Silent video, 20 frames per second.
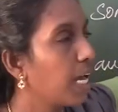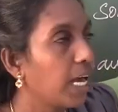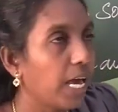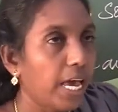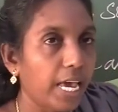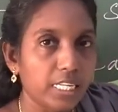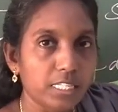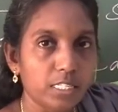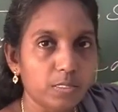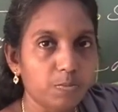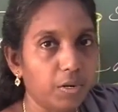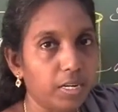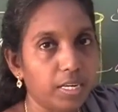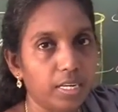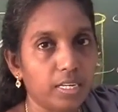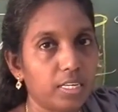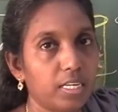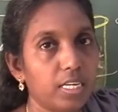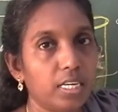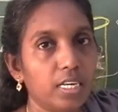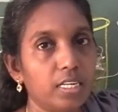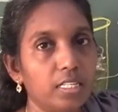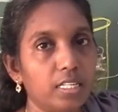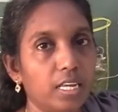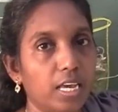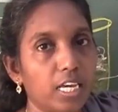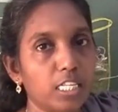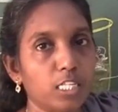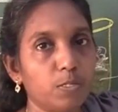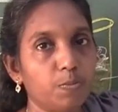Here the
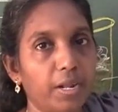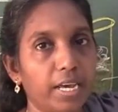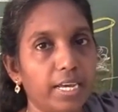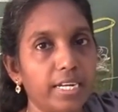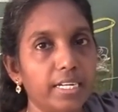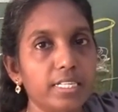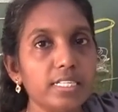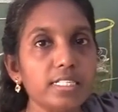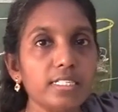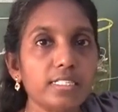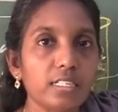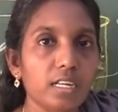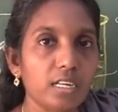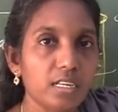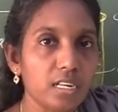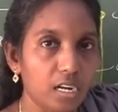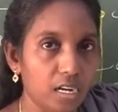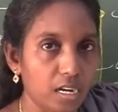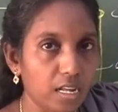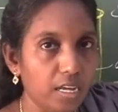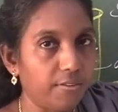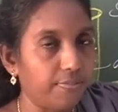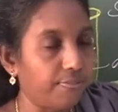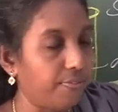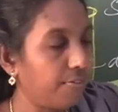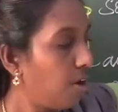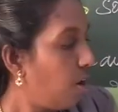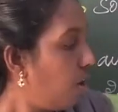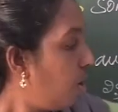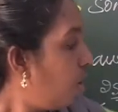explant is
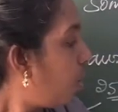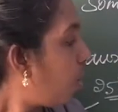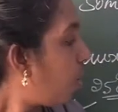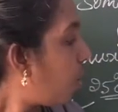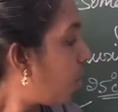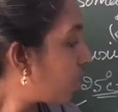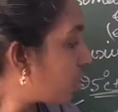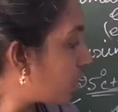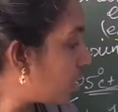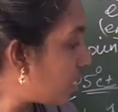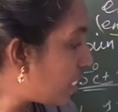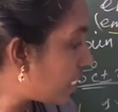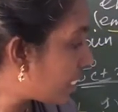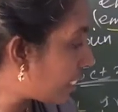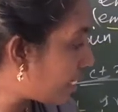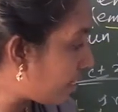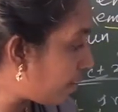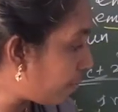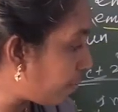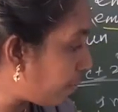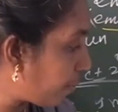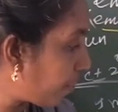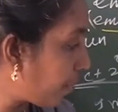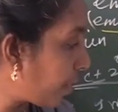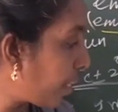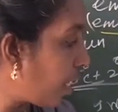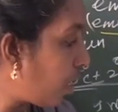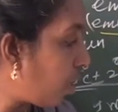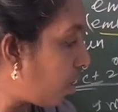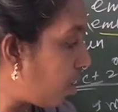leaf, or the stem,
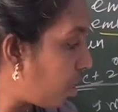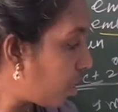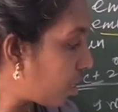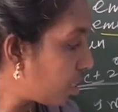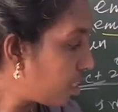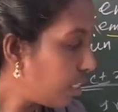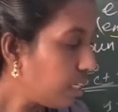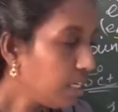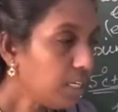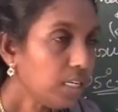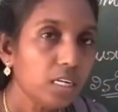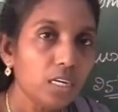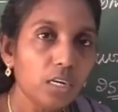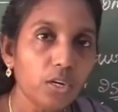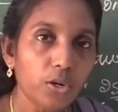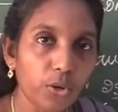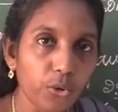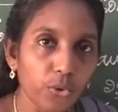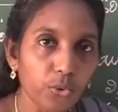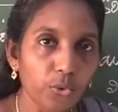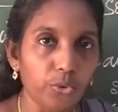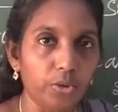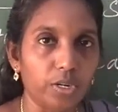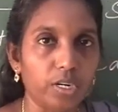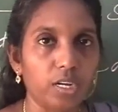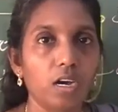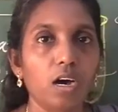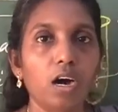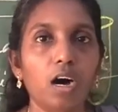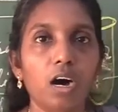or the
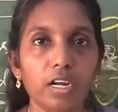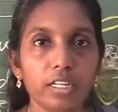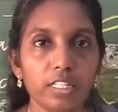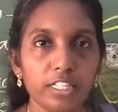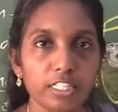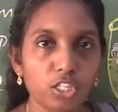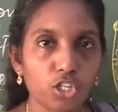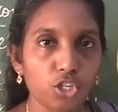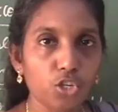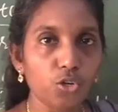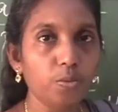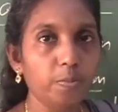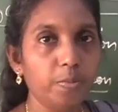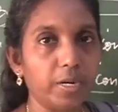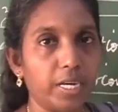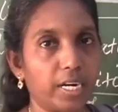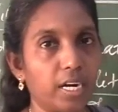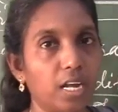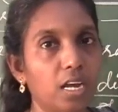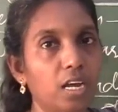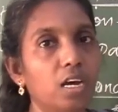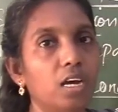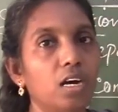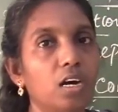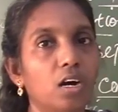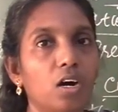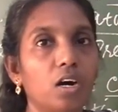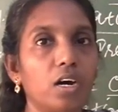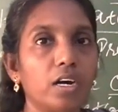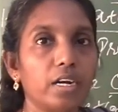root, or the tuber,
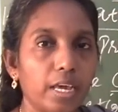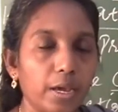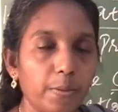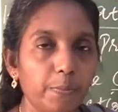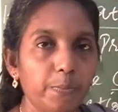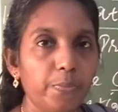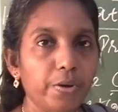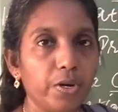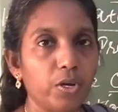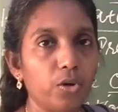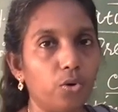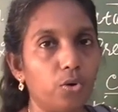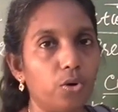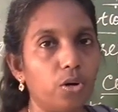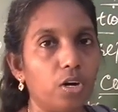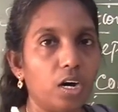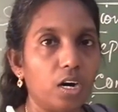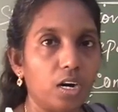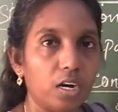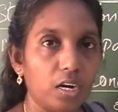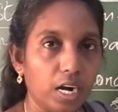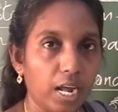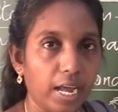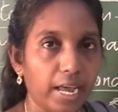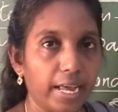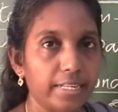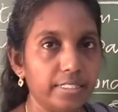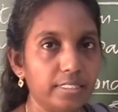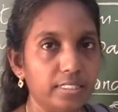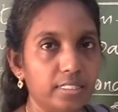or embryo, or
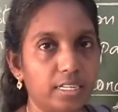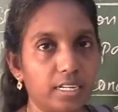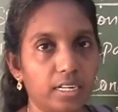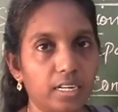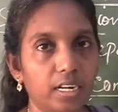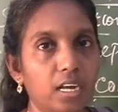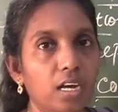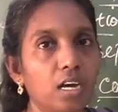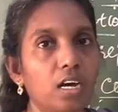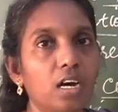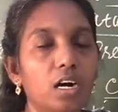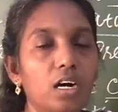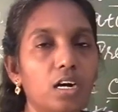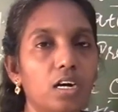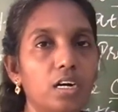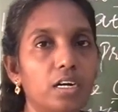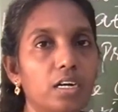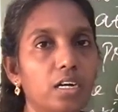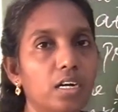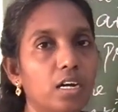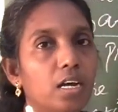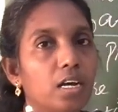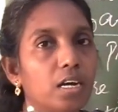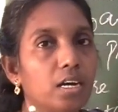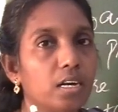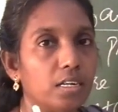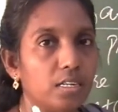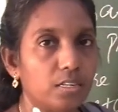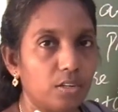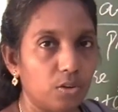anther, or
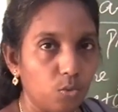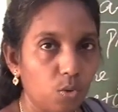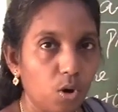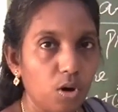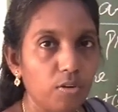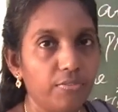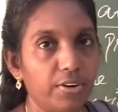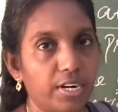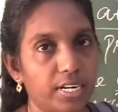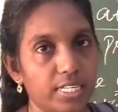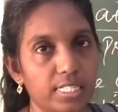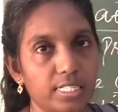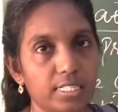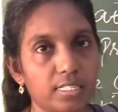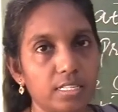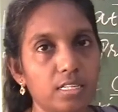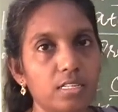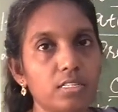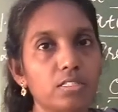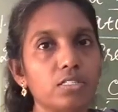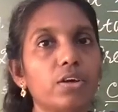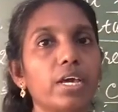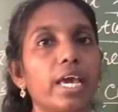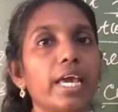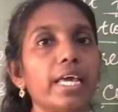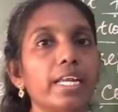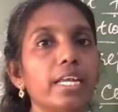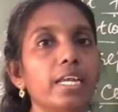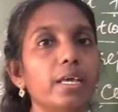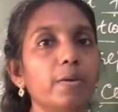ovaries. So
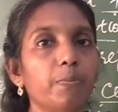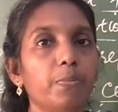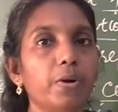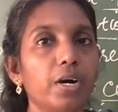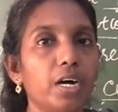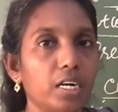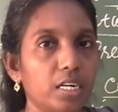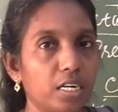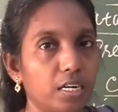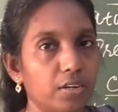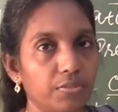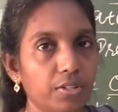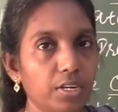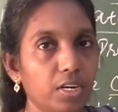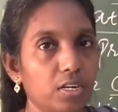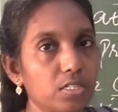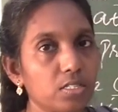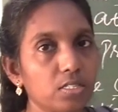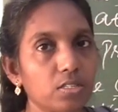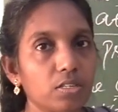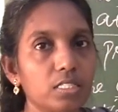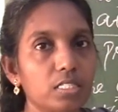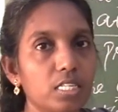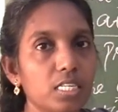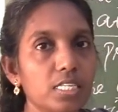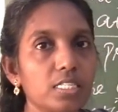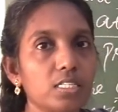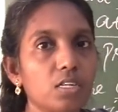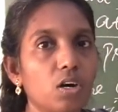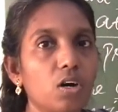any part of the organ. So
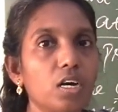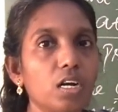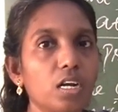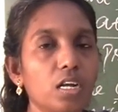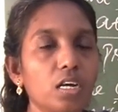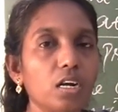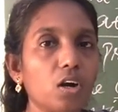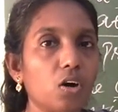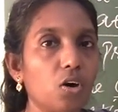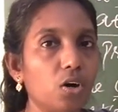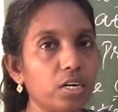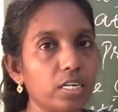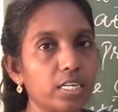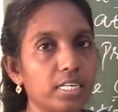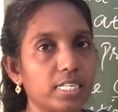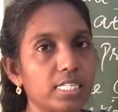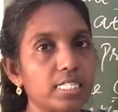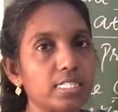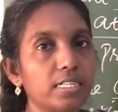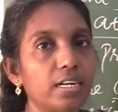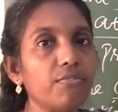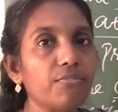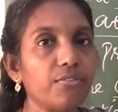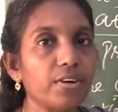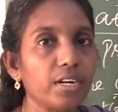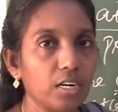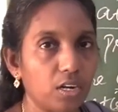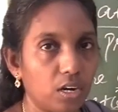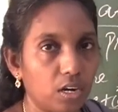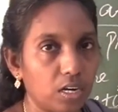these all are organs,
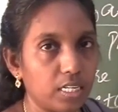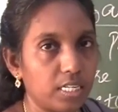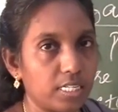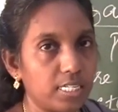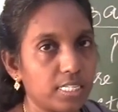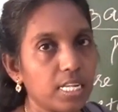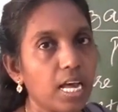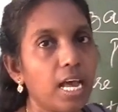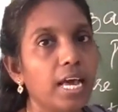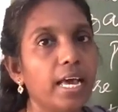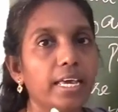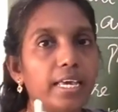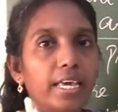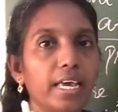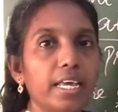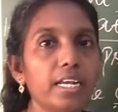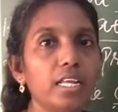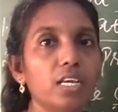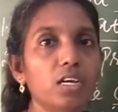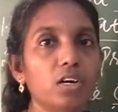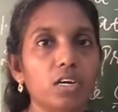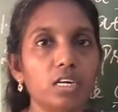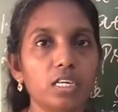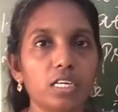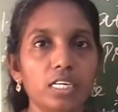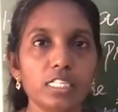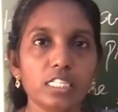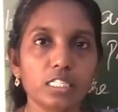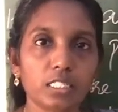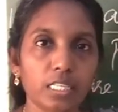different organs. Any
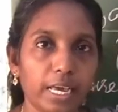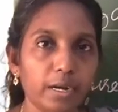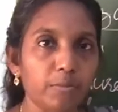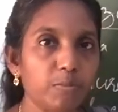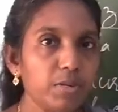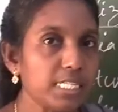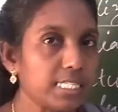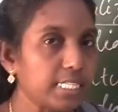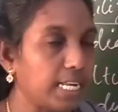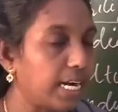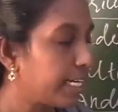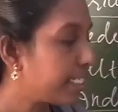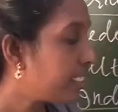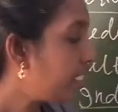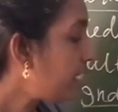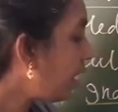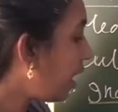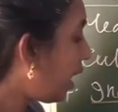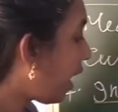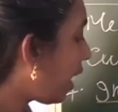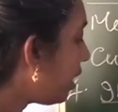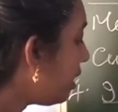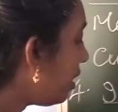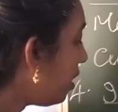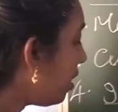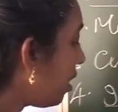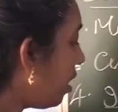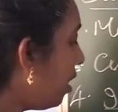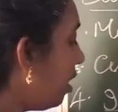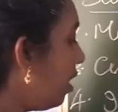organs can be selected
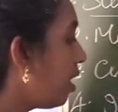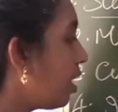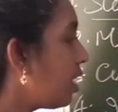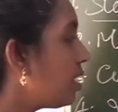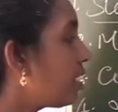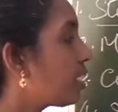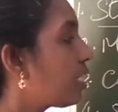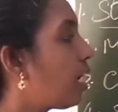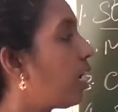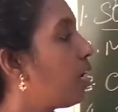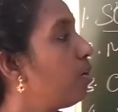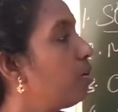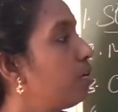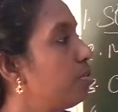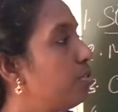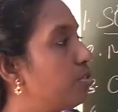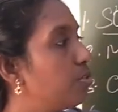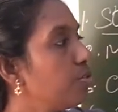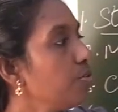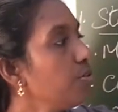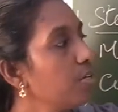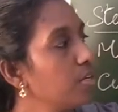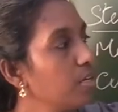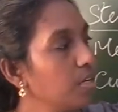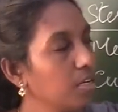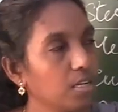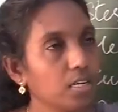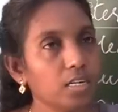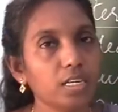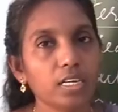and it's allowed to
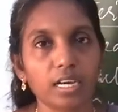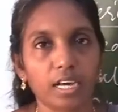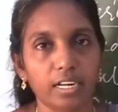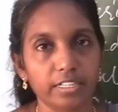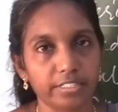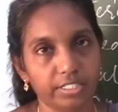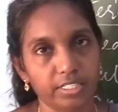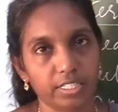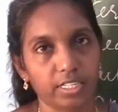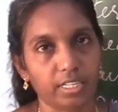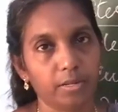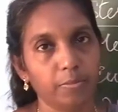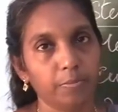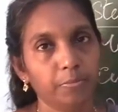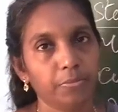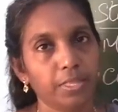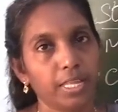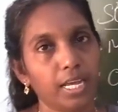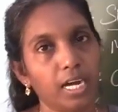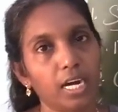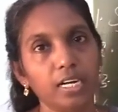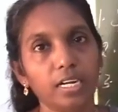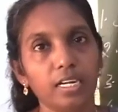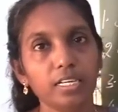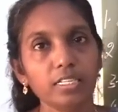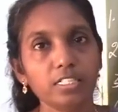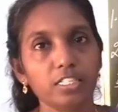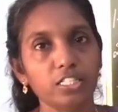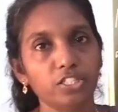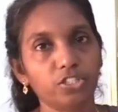culture
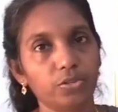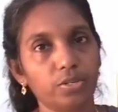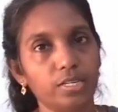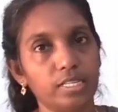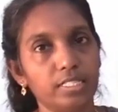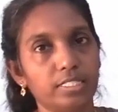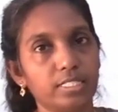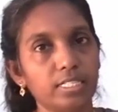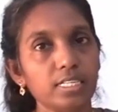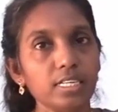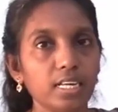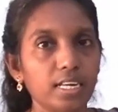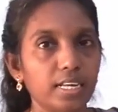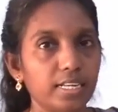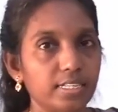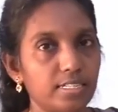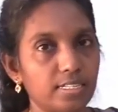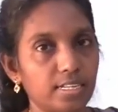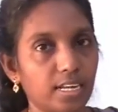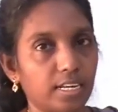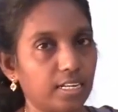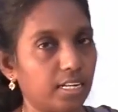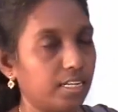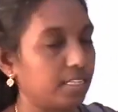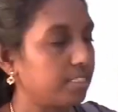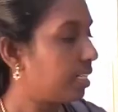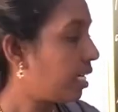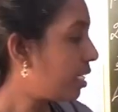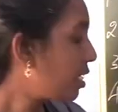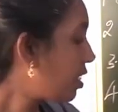under tissue culture
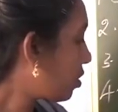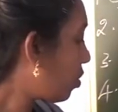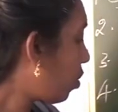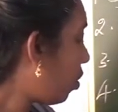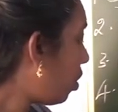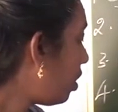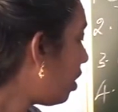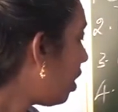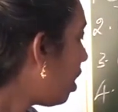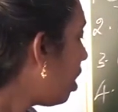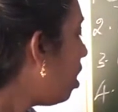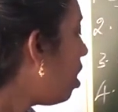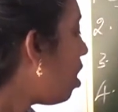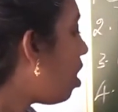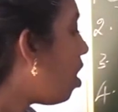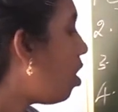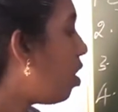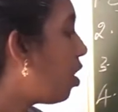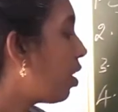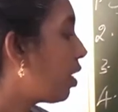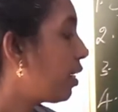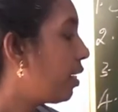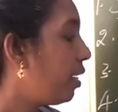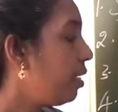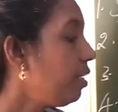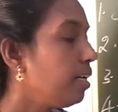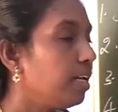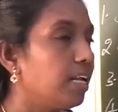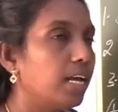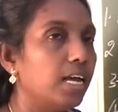technique. That's called
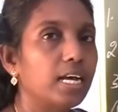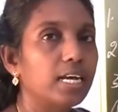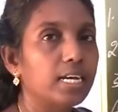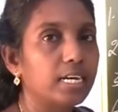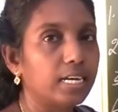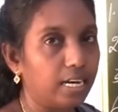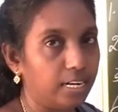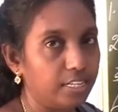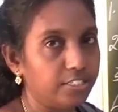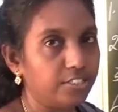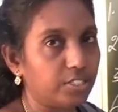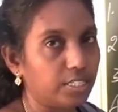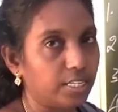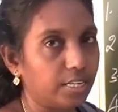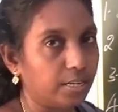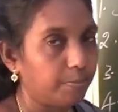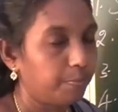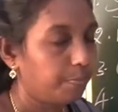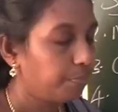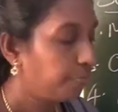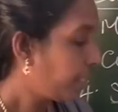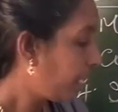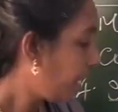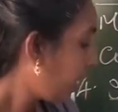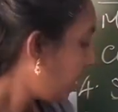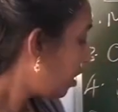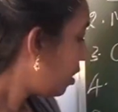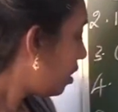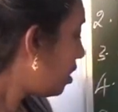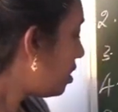organ culture.
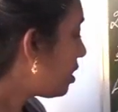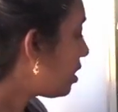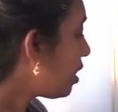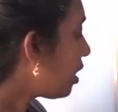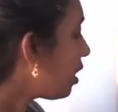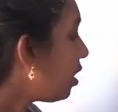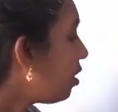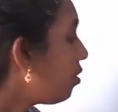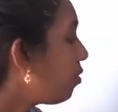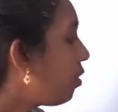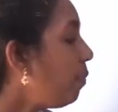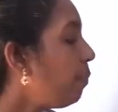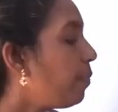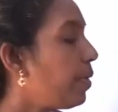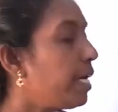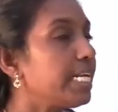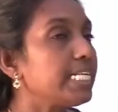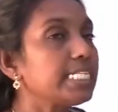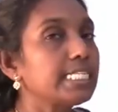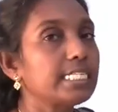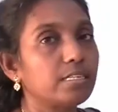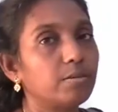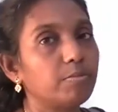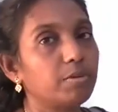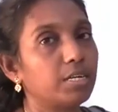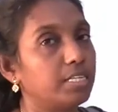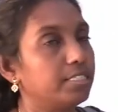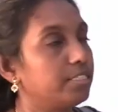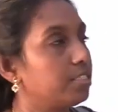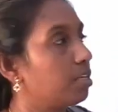The second one, meristem
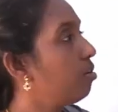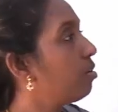culture.